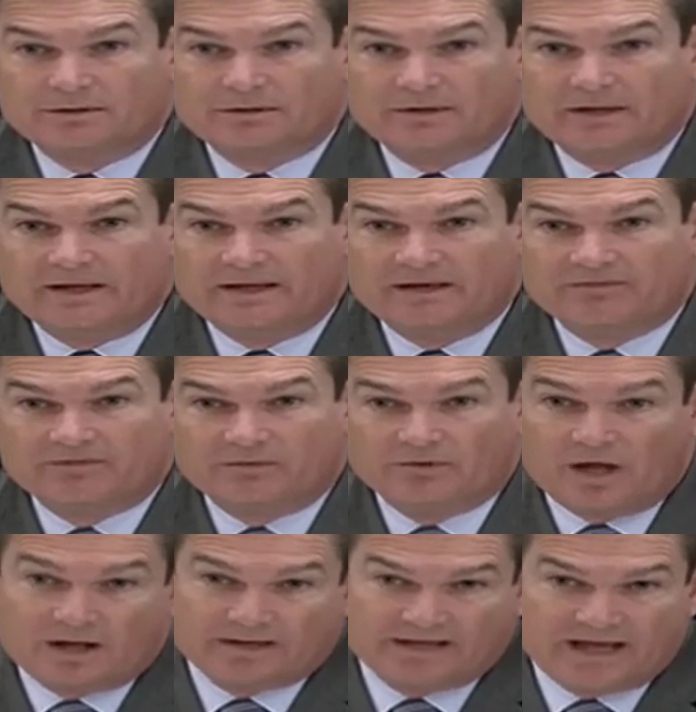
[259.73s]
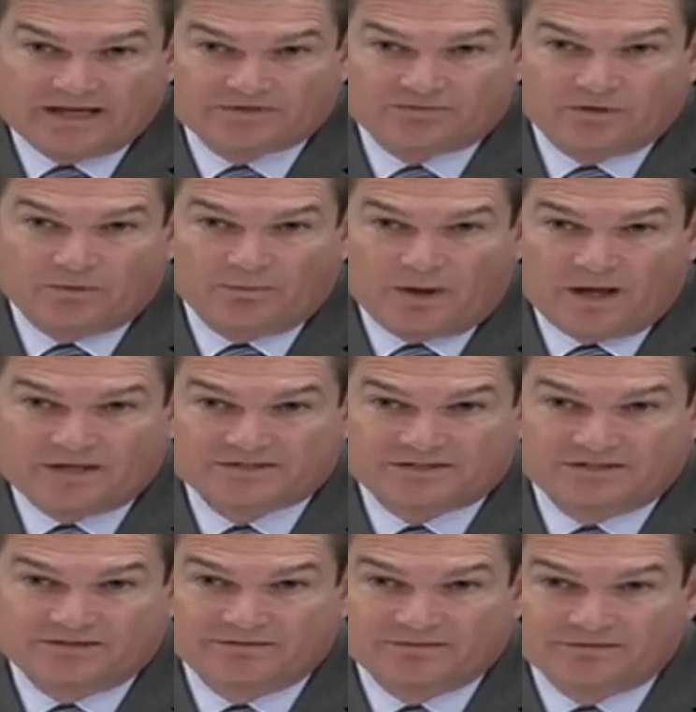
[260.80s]
And if you're not cash flow
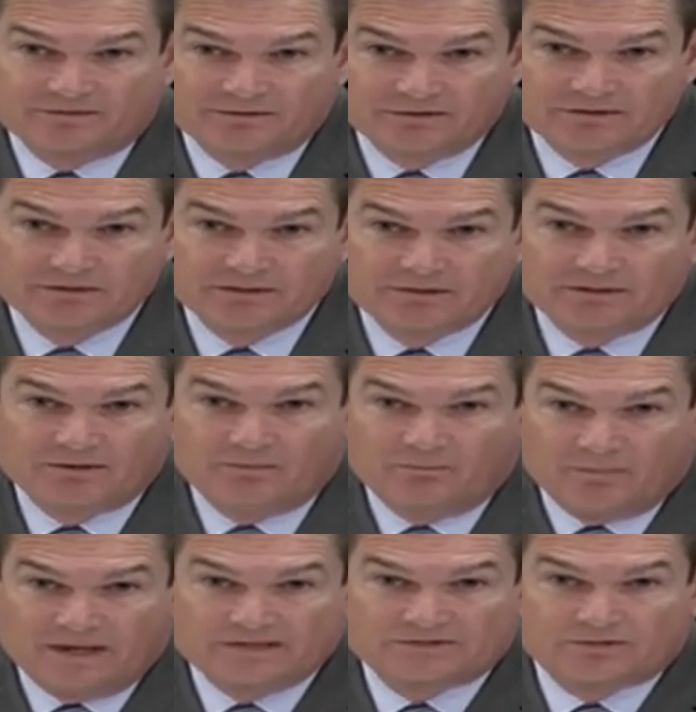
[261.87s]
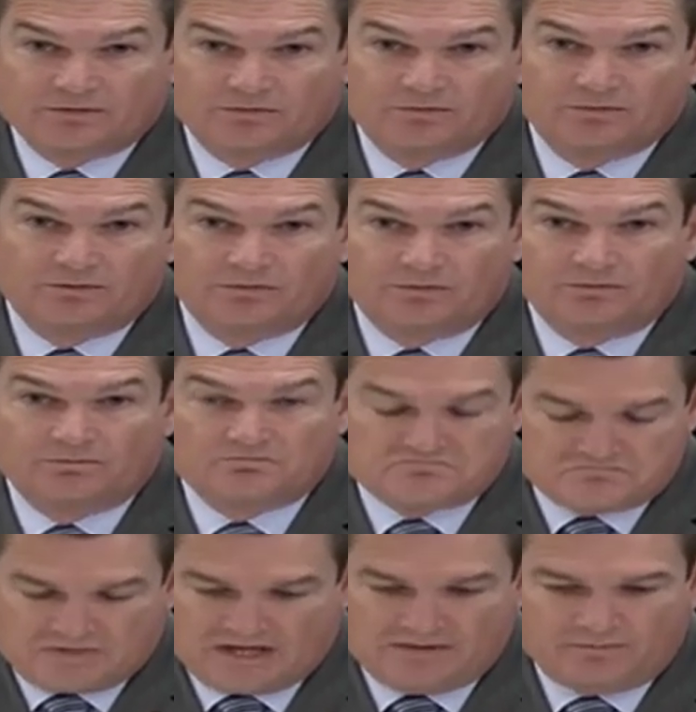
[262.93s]
positive based on
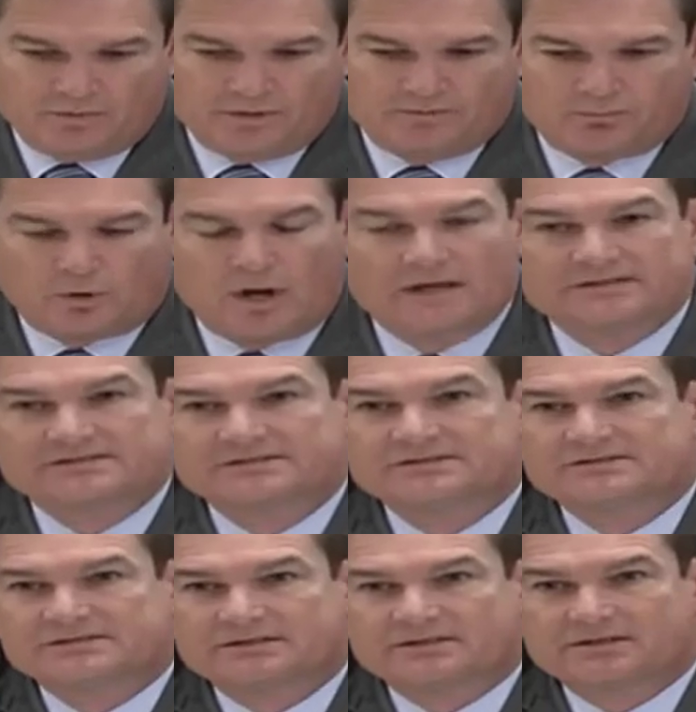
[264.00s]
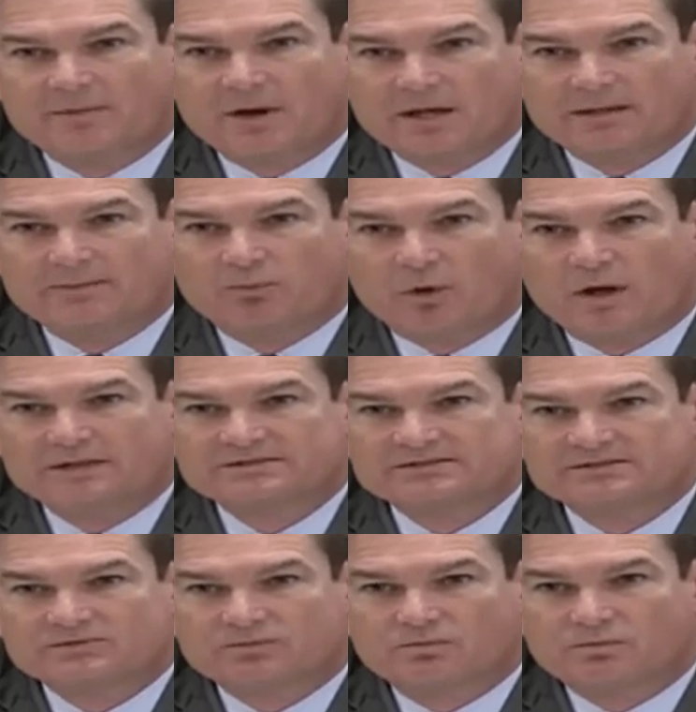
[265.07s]
input prices and commodity
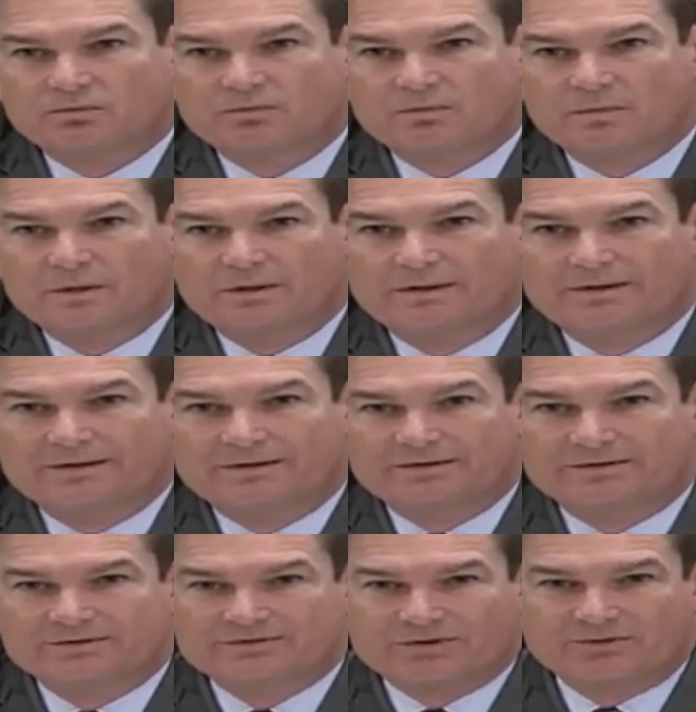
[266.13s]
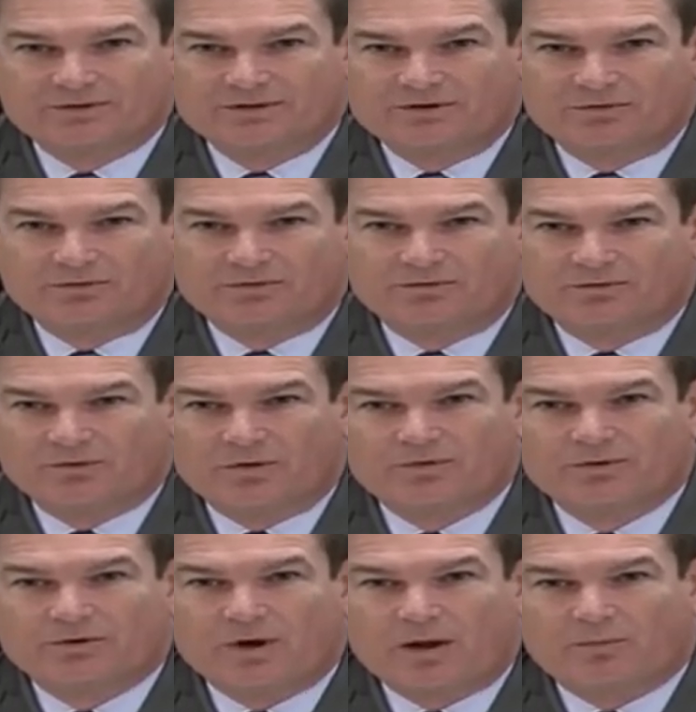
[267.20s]
prices, you certainly don't grow
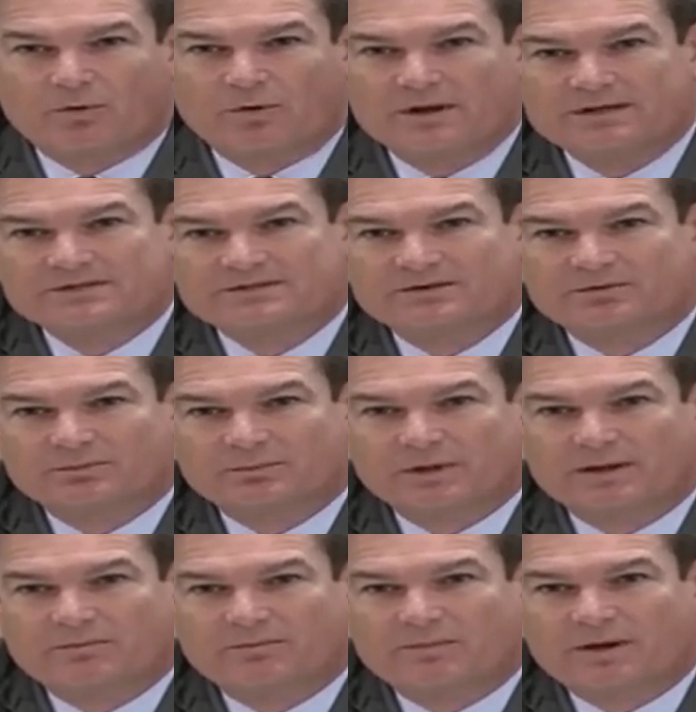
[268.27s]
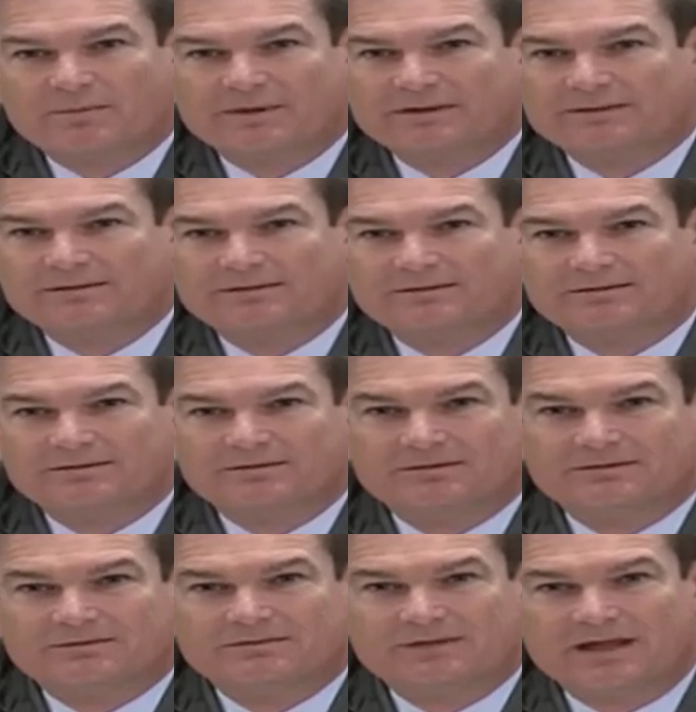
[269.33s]
your operation or plant. I mean,
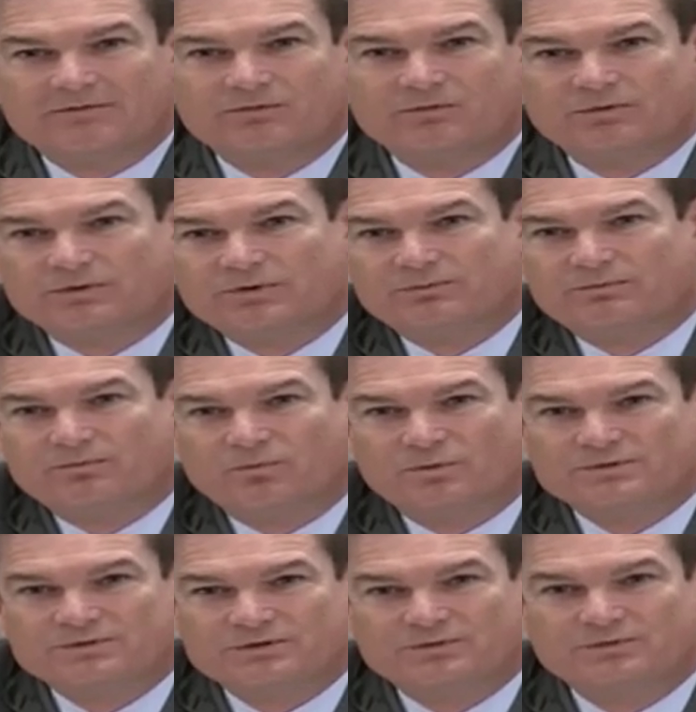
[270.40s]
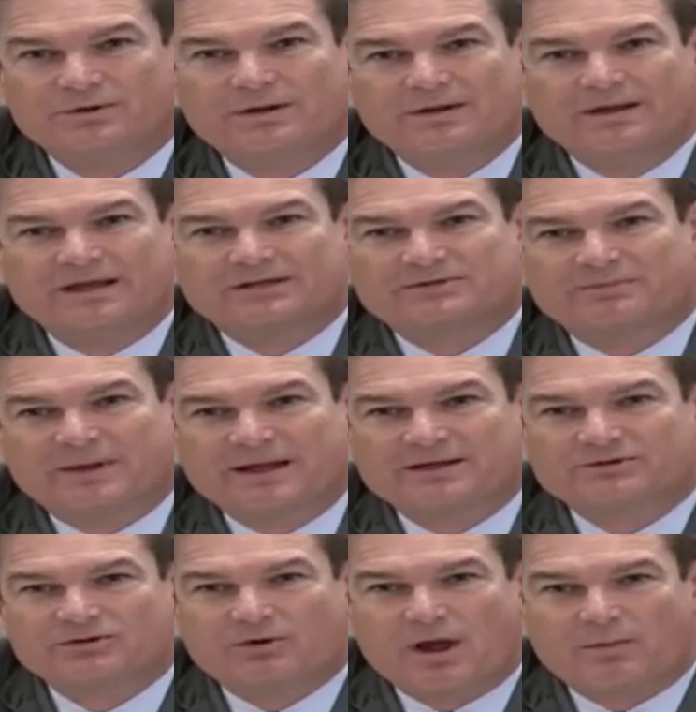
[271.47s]
David, would you
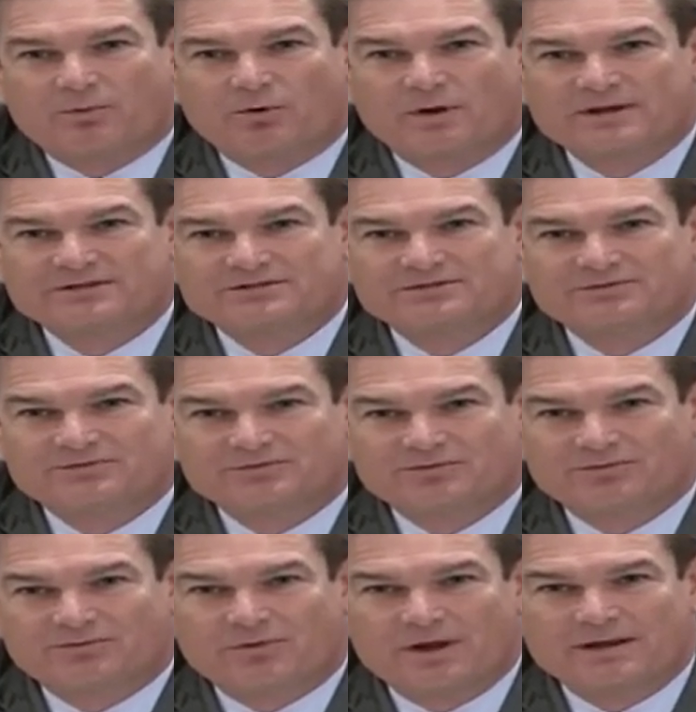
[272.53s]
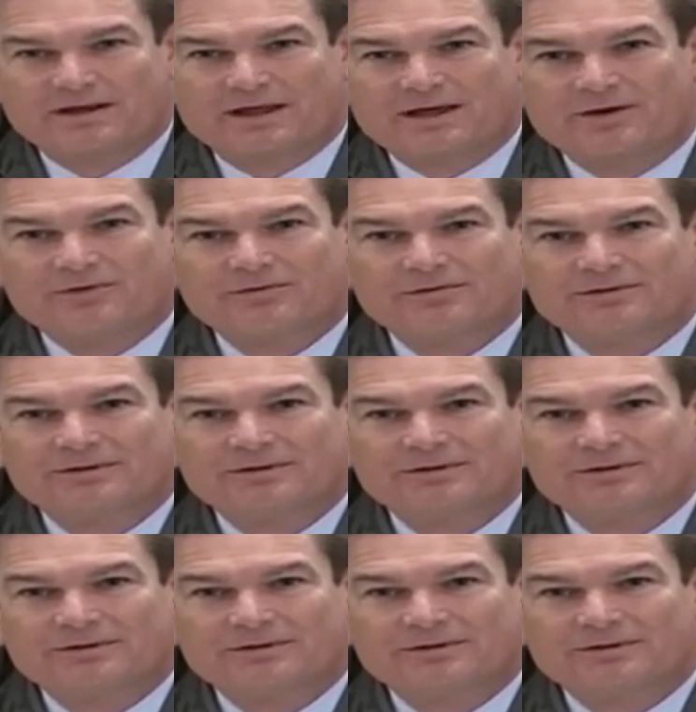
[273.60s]
expand your operation right now?